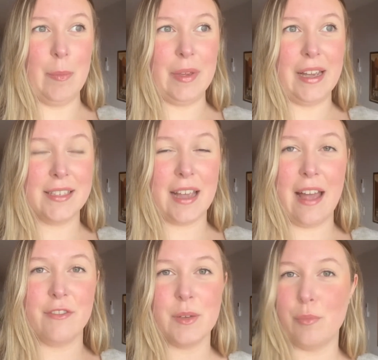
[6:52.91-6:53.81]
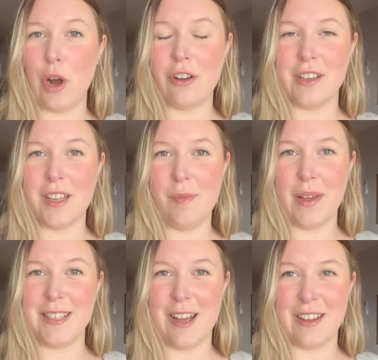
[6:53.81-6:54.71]
because I have some progress on
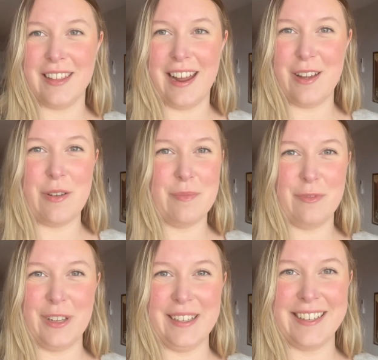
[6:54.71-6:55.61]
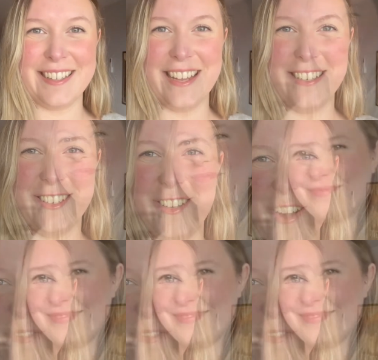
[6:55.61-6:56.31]
my sock that I am really excited to show.